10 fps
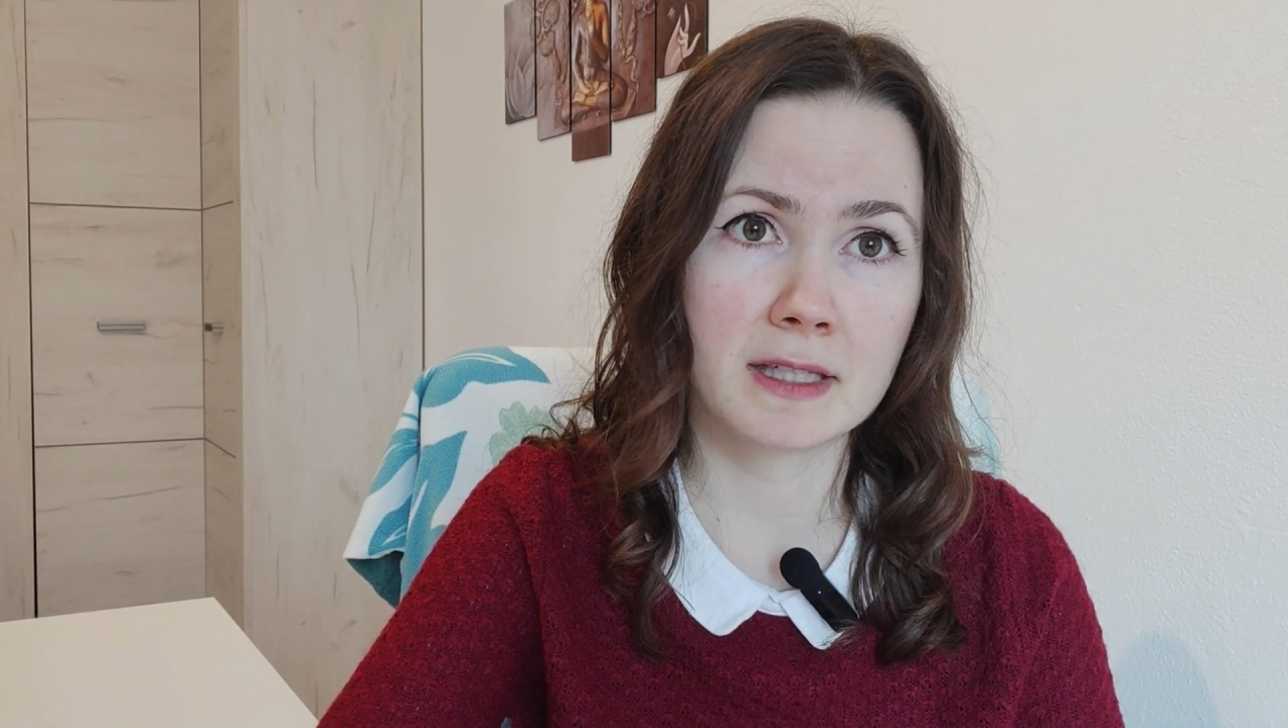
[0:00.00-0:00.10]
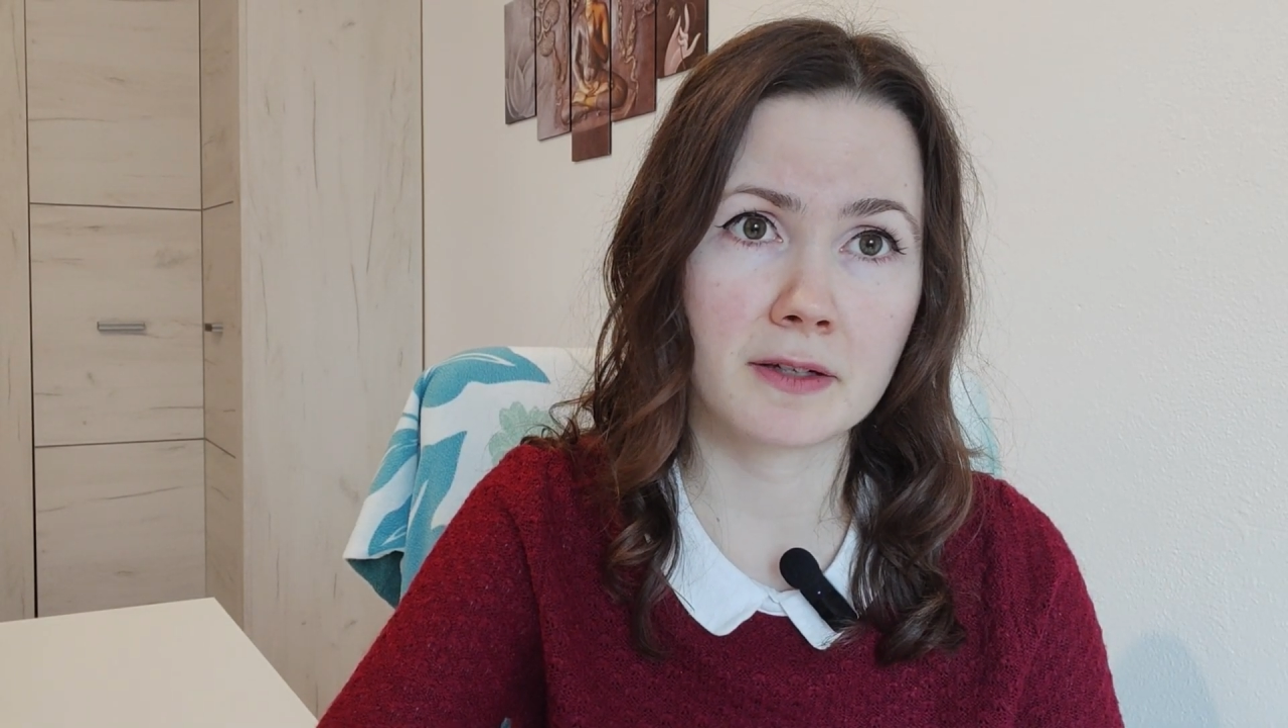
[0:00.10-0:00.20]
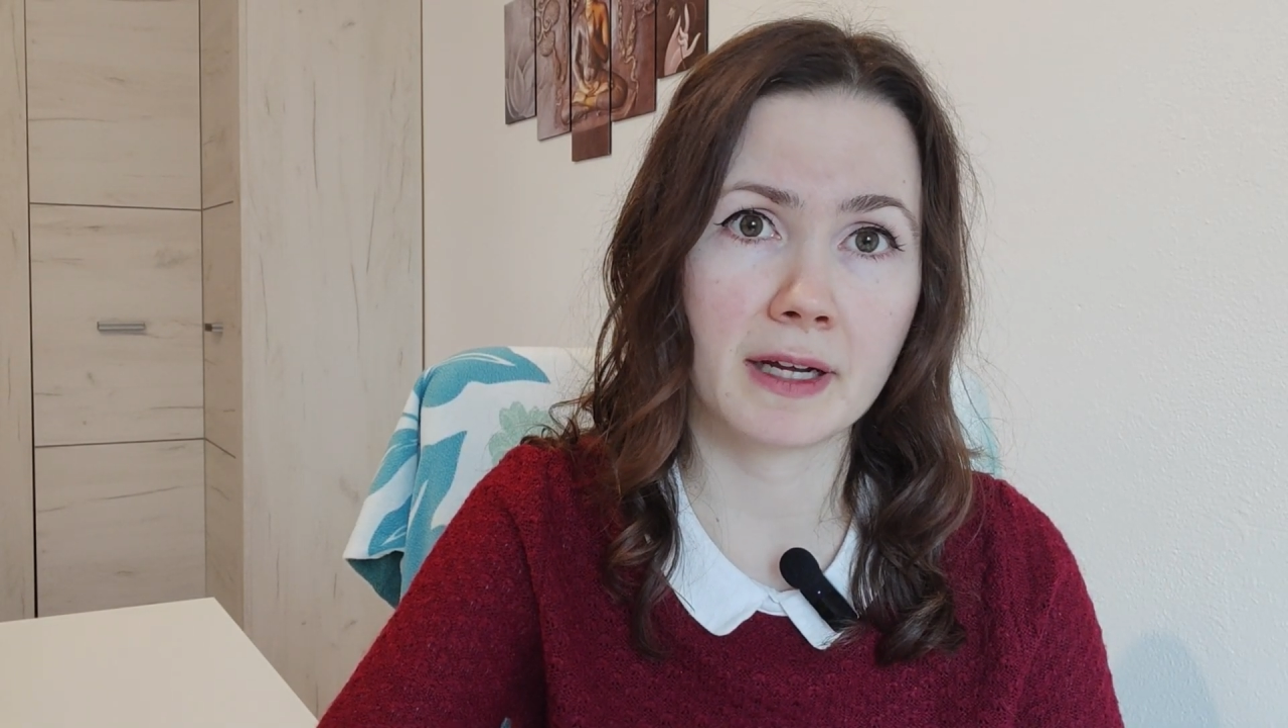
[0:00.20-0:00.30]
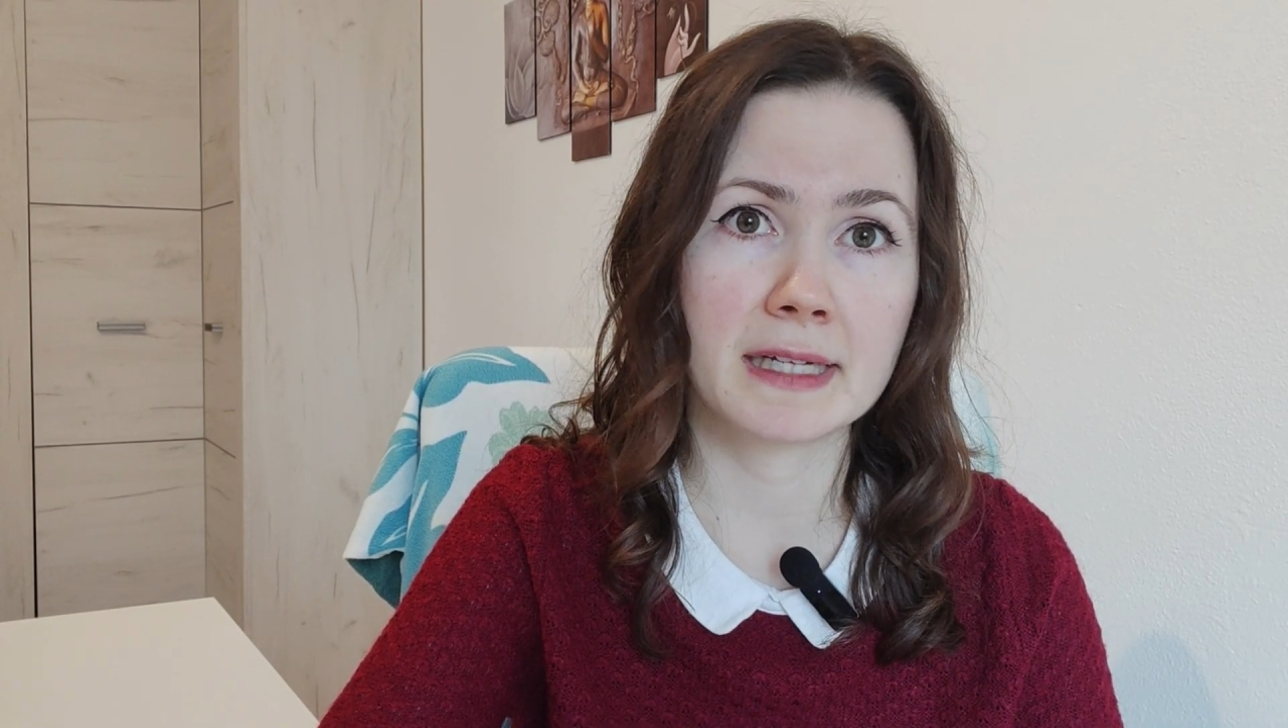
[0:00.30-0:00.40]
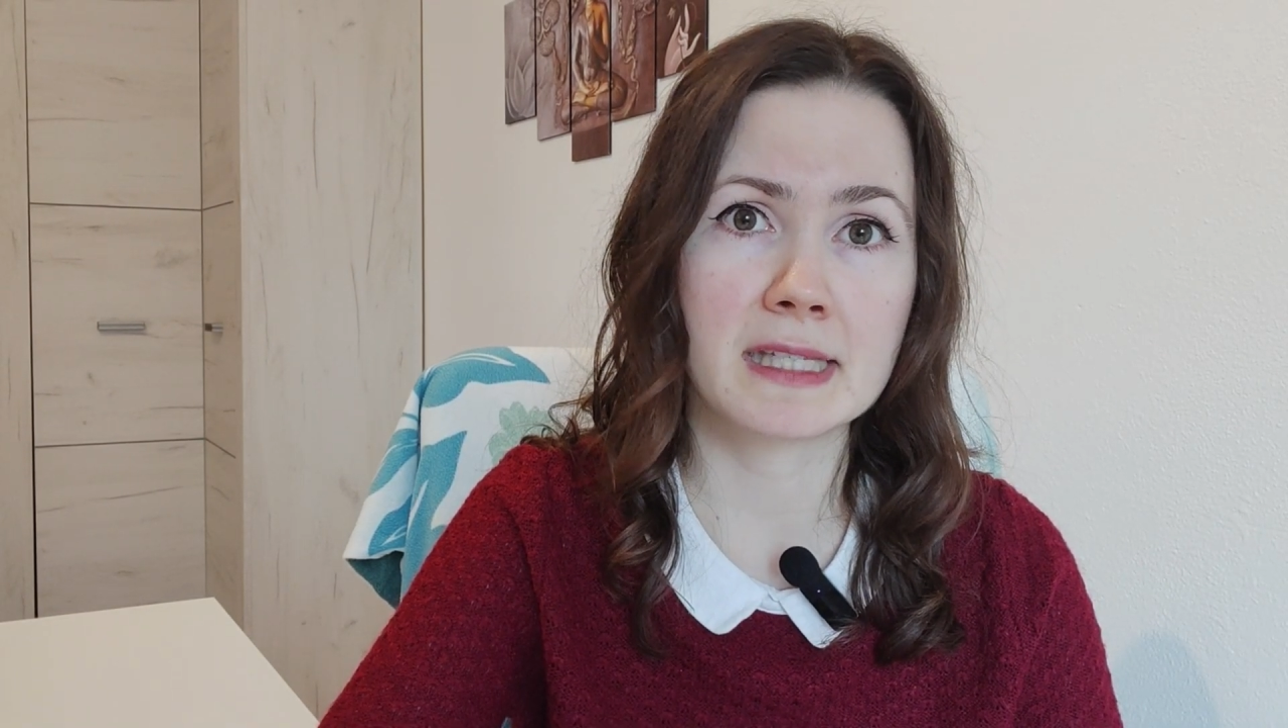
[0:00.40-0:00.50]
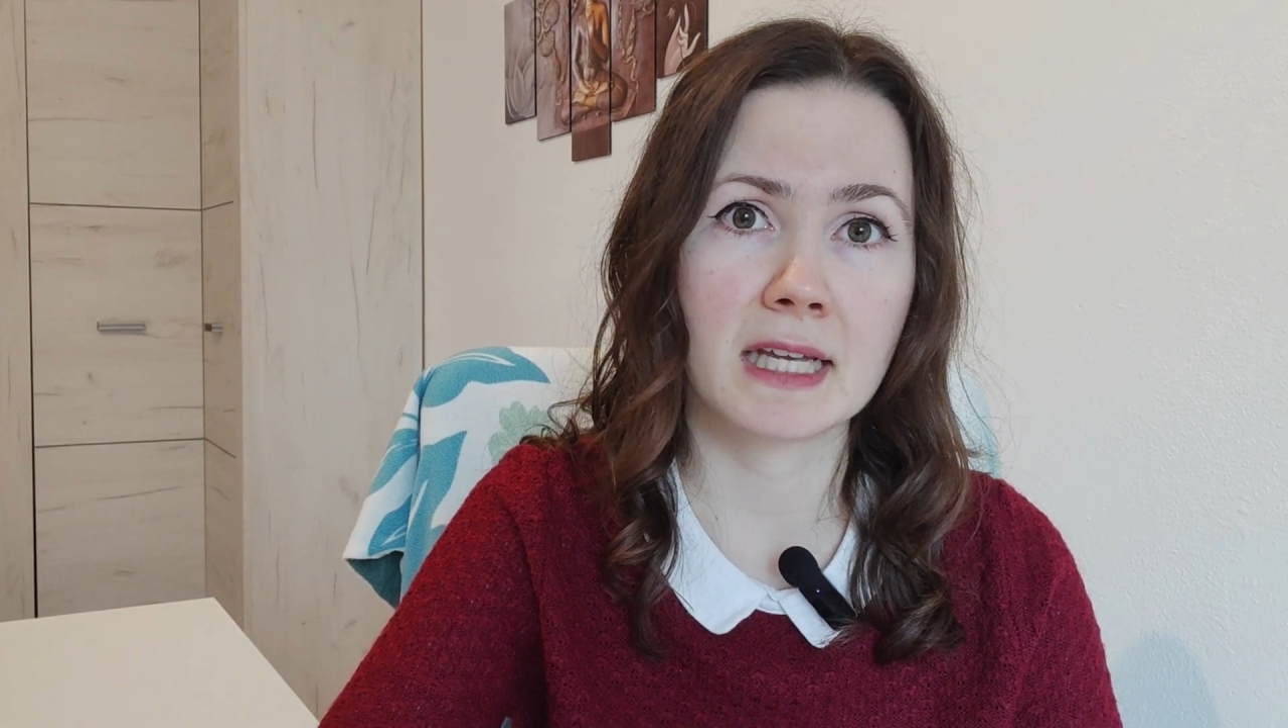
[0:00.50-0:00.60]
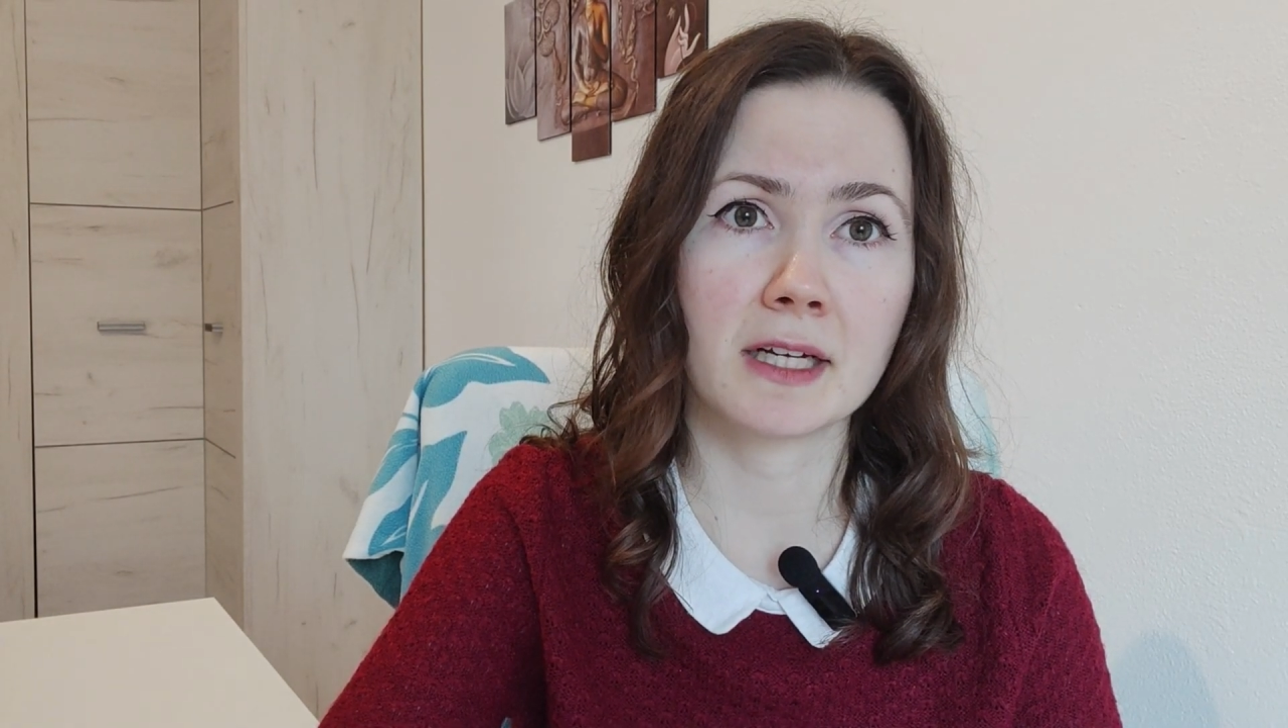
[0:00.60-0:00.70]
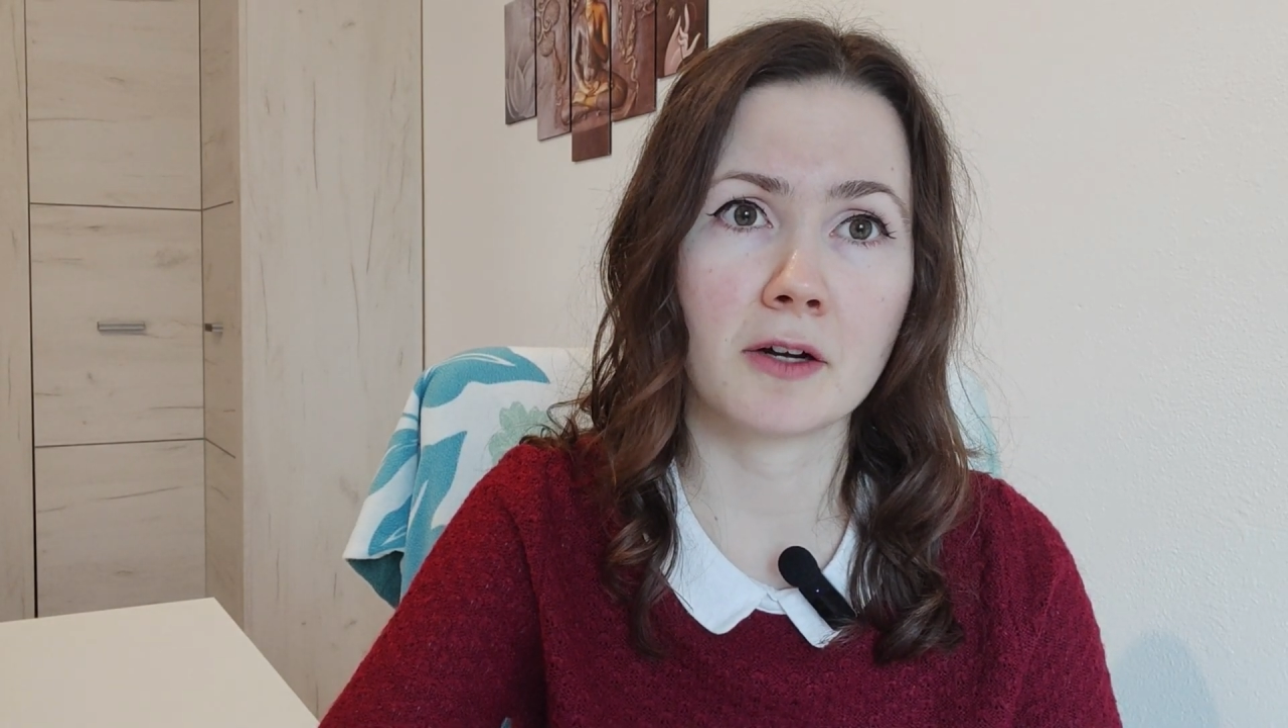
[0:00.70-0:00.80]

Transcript: So I sent